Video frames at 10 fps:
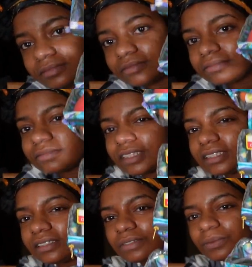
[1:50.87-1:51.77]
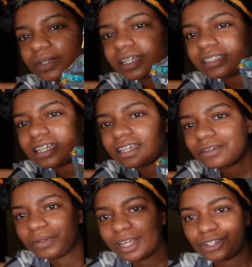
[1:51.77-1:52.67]
contact dermatitis
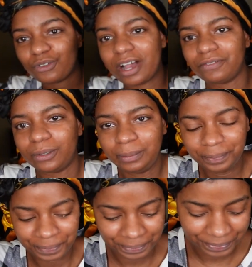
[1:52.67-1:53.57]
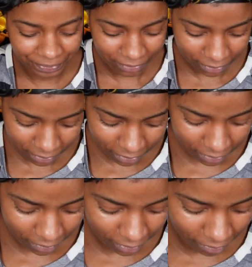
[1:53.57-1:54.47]
situation where I don't know
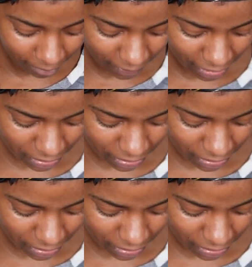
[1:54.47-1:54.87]
if I need to